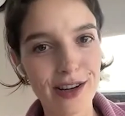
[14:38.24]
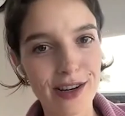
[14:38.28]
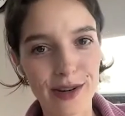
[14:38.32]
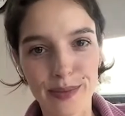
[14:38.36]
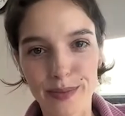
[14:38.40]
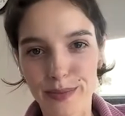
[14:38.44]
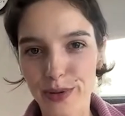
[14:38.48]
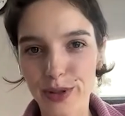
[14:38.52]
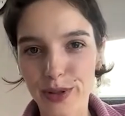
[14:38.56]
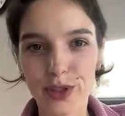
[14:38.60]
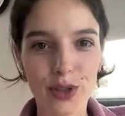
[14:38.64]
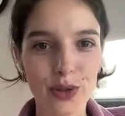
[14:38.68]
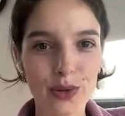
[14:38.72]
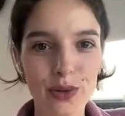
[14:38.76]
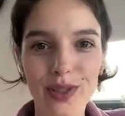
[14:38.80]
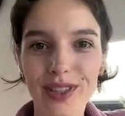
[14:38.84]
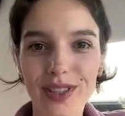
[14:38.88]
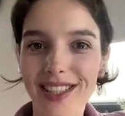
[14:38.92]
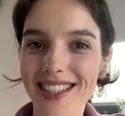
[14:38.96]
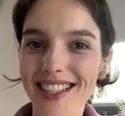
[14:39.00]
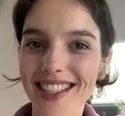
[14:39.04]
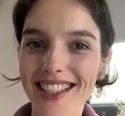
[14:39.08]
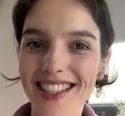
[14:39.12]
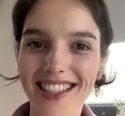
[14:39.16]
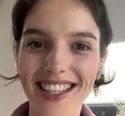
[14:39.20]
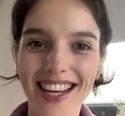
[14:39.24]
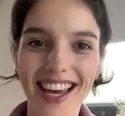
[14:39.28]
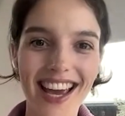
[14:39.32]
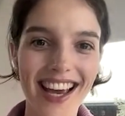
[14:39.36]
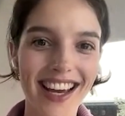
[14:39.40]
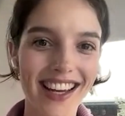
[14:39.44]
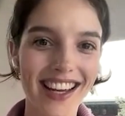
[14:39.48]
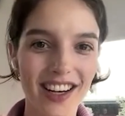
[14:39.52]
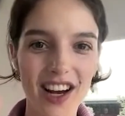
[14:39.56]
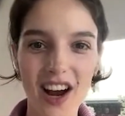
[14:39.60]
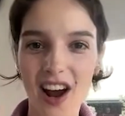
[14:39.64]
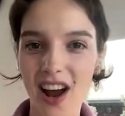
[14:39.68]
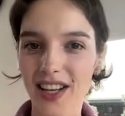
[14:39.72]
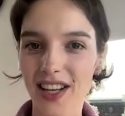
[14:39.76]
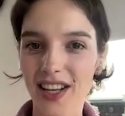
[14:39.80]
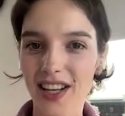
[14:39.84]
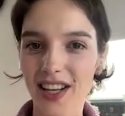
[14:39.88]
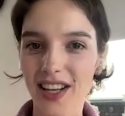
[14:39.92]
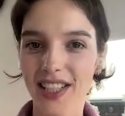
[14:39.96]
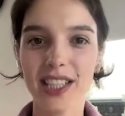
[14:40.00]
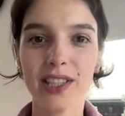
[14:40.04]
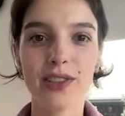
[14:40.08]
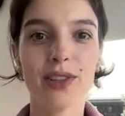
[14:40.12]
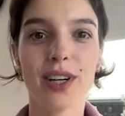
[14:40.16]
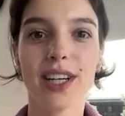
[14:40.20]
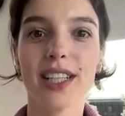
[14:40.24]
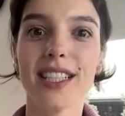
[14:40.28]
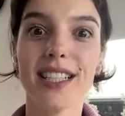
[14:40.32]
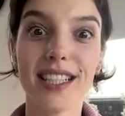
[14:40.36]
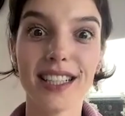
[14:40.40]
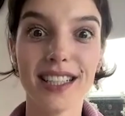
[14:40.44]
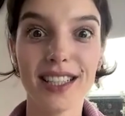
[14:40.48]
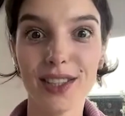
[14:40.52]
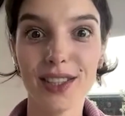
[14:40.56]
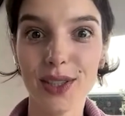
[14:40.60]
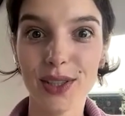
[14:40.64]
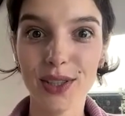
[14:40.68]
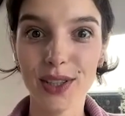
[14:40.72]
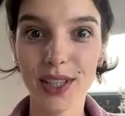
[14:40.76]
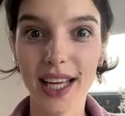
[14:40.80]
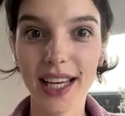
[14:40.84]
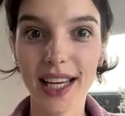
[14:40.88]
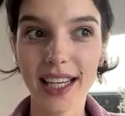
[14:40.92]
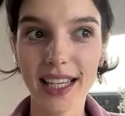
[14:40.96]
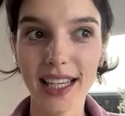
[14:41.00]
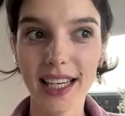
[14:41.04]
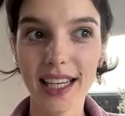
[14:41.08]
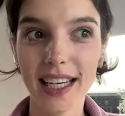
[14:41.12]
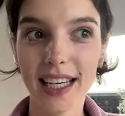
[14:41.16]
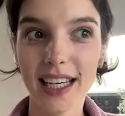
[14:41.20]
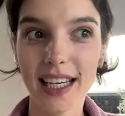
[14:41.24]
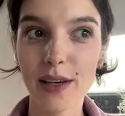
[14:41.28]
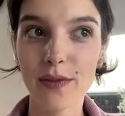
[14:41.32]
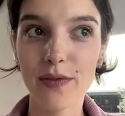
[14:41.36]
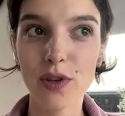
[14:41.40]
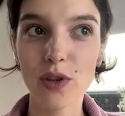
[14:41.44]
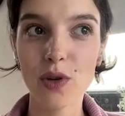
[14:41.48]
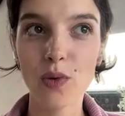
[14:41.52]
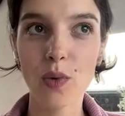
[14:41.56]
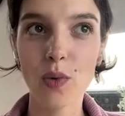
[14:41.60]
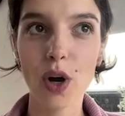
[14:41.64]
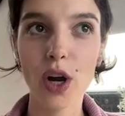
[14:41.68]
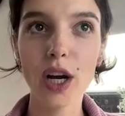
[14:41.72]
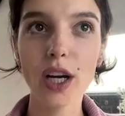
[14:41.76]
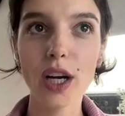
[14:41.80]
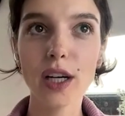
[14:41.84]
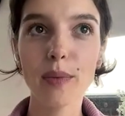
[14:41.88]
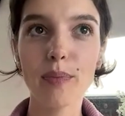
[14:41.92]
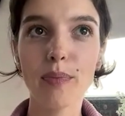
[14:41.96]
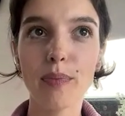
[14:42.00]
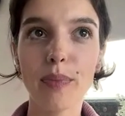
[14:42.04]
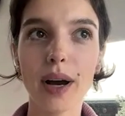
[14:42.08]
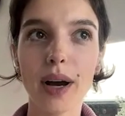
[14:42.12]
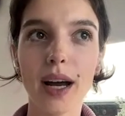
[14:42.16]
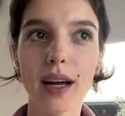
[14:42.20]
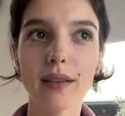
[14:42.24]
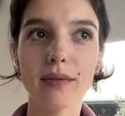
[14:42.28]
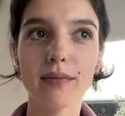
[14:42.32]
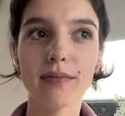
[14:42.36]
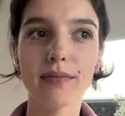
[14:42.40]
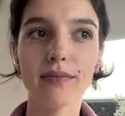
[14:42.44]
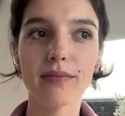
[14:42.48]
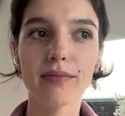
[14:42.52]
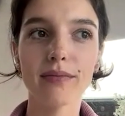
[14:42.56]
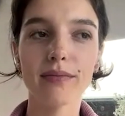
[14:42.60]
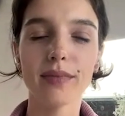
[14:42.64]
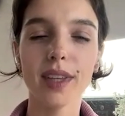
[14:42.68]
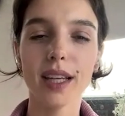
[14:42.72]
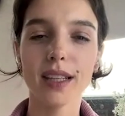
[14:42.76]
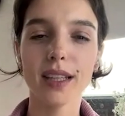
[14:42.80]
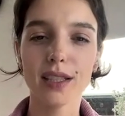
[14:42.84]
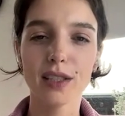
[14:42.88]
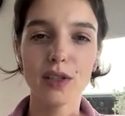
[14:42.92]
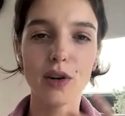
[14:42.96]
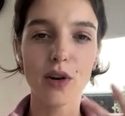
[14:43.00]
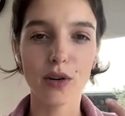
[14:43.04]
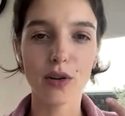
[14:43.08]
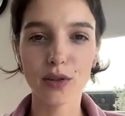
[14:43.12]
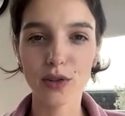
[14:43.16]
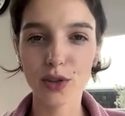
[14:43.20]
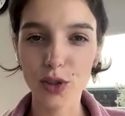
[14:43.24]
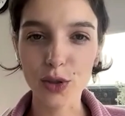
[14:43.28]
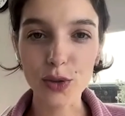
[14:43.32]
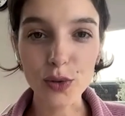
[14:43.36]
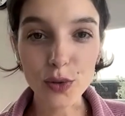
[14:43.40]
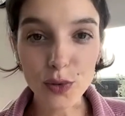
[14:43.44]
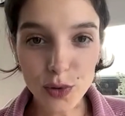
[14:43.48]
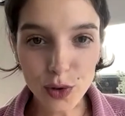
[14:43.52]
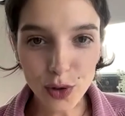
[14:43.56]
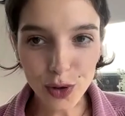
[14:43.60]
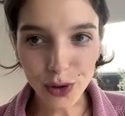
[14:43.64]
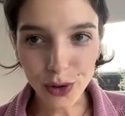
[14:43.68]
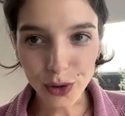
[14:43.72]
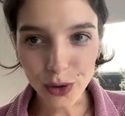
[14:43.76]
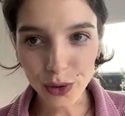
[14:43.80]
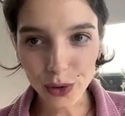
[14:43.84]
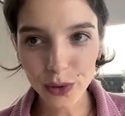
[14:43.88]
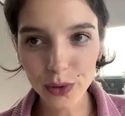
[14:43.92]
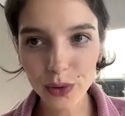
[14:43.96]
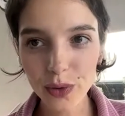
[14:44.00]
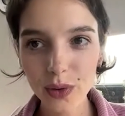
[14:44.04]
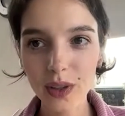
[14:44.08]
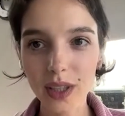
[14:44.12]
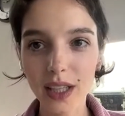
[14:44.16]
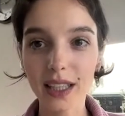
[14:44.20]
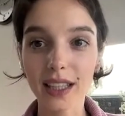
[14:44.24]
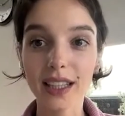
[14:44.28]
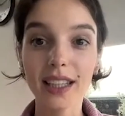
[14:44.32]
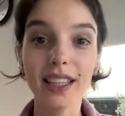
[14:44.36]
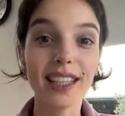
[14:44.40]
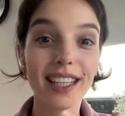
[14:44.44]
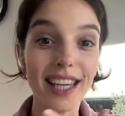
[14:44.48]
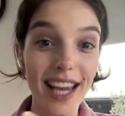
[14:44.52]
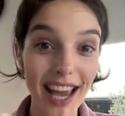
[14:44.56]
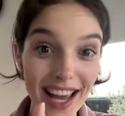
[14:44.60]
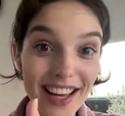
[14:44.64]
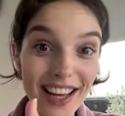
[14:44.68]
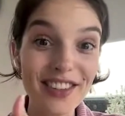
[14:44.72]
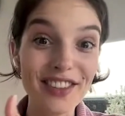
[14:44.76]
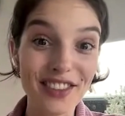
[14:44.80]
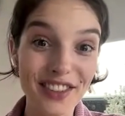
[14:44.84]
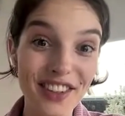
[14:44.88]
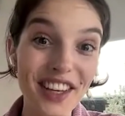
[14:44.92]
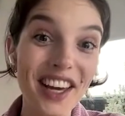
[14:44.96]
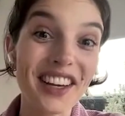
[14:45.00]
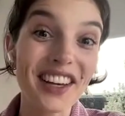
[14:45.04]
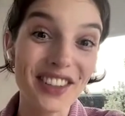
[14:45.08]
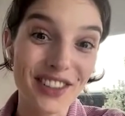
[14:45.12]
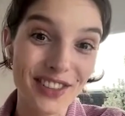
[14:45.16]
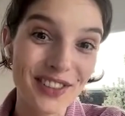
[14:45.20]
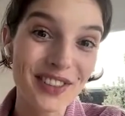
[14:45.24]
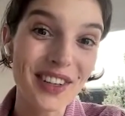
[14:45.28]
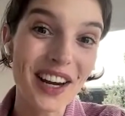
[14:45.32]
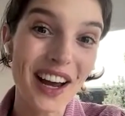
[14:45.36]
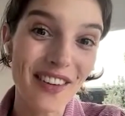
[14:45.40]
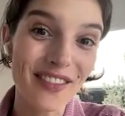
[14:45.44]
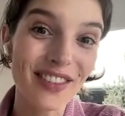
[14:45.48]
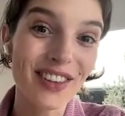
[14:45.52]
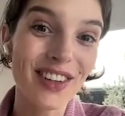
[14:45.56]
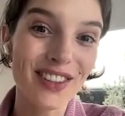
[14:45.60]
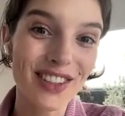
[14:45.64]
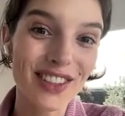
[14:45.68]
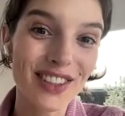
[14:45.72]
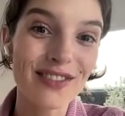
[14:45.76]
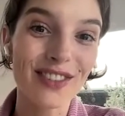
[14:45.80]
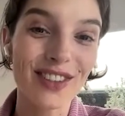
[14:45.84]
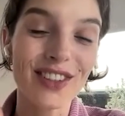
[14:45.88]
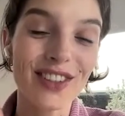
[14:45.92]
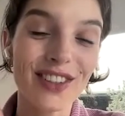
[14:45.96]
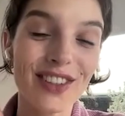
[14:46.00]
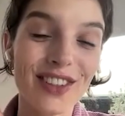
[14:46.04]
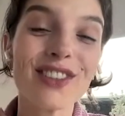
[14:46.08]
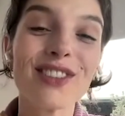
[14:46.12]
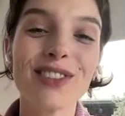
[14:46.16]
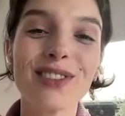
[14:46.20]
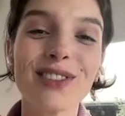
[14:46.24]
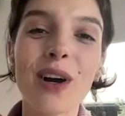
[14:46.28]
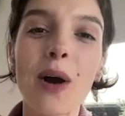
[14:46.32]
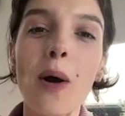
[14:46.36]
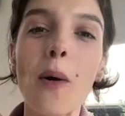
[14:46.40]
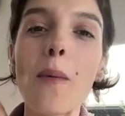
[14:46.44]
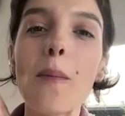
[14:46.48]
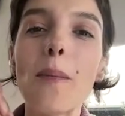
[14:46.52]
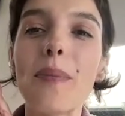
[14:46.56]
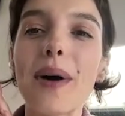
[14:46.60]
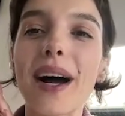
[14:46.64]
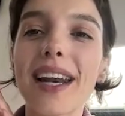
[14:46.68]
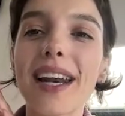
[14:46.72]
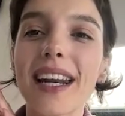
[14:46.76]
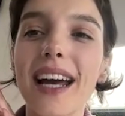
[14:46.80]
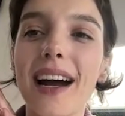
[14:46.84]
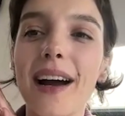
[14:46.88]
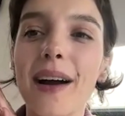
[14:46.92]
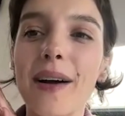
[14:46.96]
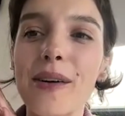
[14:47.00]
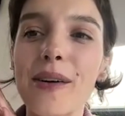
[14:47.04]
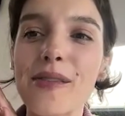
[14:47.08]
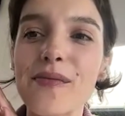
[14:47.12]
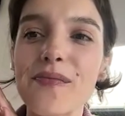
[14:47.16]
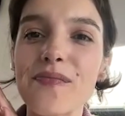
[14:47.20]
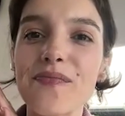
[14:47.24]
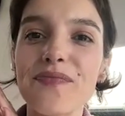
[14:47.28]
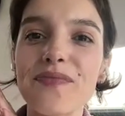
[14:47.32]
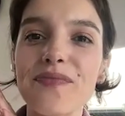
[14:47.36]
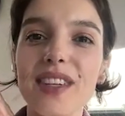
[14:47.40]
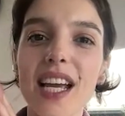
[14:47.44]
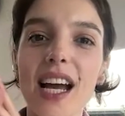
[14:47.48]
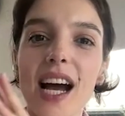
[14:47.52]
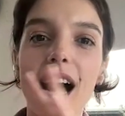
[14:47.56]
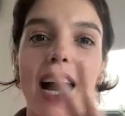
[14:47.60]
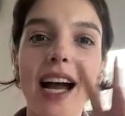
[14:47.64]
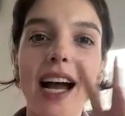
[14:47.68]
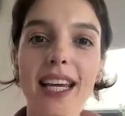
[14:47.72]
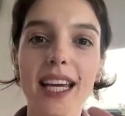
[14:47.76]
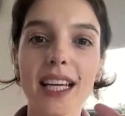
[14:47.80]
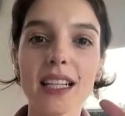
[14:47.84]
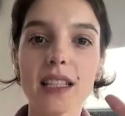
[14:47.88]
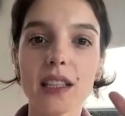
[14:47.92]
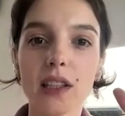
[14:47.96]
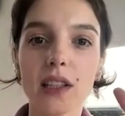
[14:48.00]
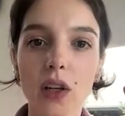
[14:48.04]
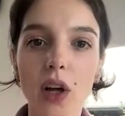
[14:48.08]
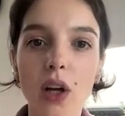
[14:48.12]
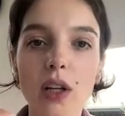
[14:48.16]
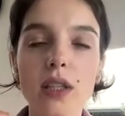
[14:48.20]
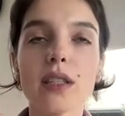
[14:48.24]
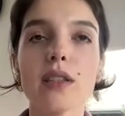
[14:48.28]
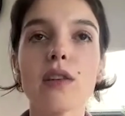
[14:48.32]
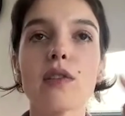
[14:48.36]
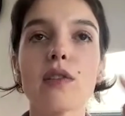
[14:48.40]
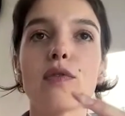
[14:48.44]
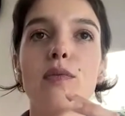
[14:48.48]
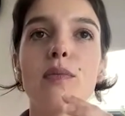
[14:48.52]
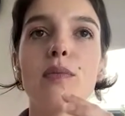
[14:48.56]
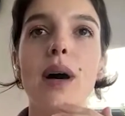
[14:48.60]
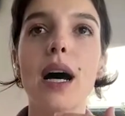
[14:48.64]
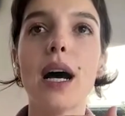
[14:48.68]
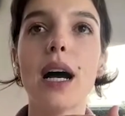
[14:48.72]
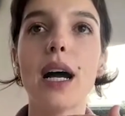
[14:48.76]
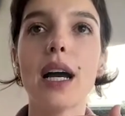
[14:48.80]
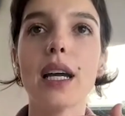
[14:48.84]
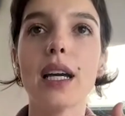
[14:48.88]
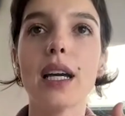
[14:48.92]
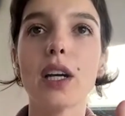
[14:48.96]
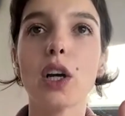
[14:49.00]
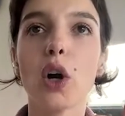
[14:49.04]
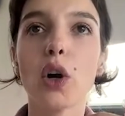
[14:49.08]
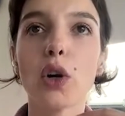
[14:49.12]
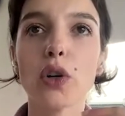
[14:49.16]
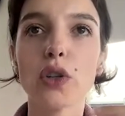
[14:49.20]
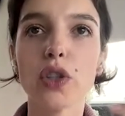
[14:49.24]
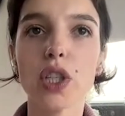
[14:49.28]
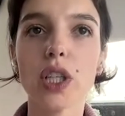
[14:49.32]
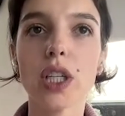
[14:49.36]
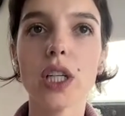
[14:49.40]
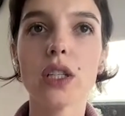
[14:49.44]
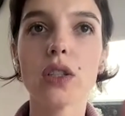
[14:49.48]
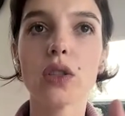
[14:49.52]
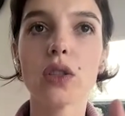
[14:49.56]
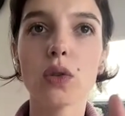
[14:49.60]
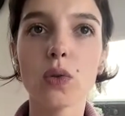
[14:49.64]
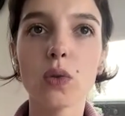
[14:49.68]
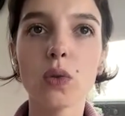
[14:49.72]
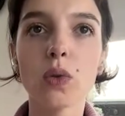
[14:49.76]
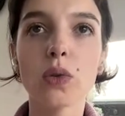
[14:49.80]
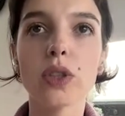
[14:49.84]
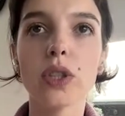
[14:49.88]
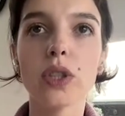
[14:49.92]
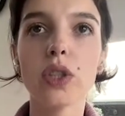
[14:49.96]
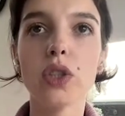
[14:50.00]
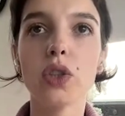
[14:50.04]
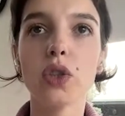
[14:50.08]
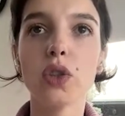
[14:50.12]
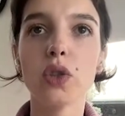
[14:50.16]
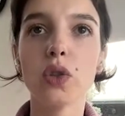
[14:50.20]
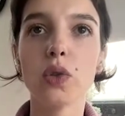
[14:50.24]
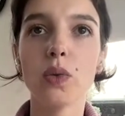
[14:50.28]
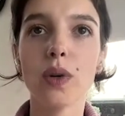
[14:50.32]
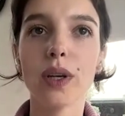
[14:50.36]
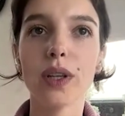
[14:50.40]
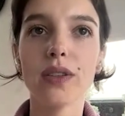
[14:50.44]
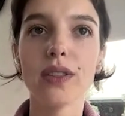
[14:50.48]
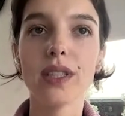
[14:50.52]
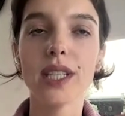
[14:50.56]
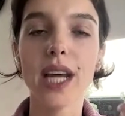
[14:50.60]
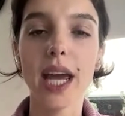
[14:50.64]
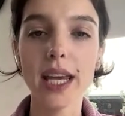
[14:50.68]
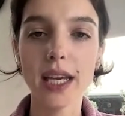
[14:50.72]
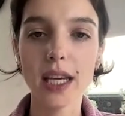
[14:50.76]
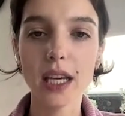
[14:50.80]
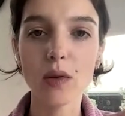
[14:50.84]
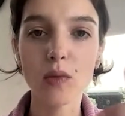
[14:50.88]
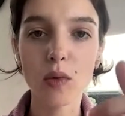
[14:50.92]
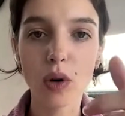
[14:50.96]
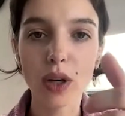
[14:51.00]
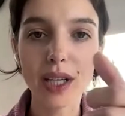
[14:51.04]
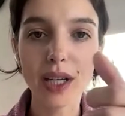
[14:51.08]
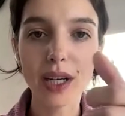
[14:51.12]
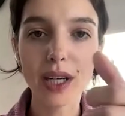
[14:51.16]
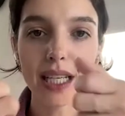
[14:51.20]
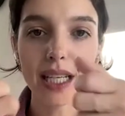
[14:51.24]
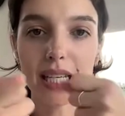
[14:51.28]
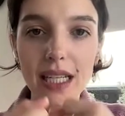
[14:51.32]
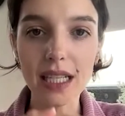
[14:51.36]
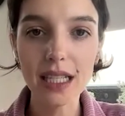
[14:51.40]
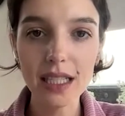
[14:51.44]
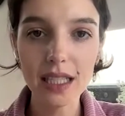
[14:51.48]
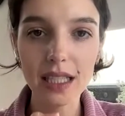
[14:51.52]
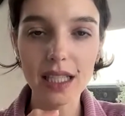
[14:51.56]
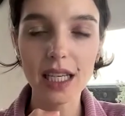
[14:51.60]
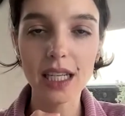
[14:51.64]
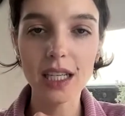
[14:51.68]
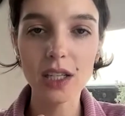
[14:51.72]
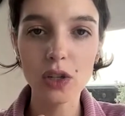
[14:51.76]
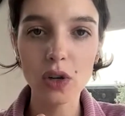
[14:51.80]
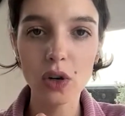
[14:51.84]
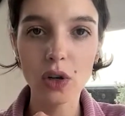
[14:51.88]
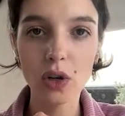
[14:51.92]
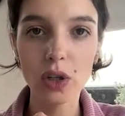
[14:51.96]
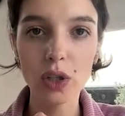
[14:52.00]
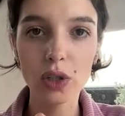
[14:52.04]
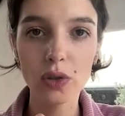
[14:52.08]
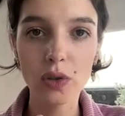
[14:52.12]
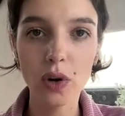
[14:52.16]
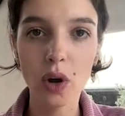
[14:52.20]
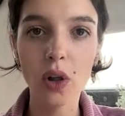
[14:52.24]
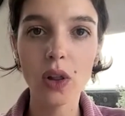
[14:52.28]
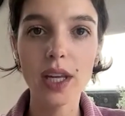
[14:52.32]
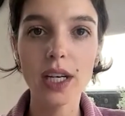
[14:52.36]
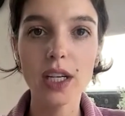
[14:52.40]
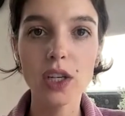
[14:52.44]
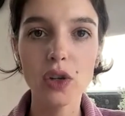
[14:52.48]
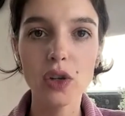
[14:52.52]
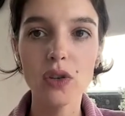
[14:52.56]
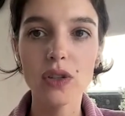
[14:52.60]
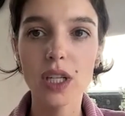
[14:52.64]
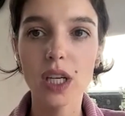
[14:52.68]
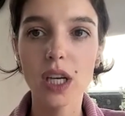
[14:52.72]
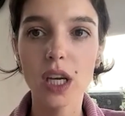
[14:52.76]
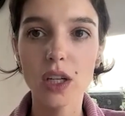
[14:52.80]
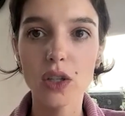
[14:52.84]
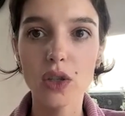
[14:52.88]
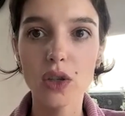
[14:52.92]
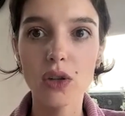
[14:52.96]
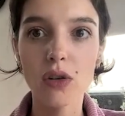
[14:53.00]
producers and casting directors to like give you work, but that's not true. Yes, they do have lots of control, but I guess lots of my coaching is all to do with taking what is in your control and using it to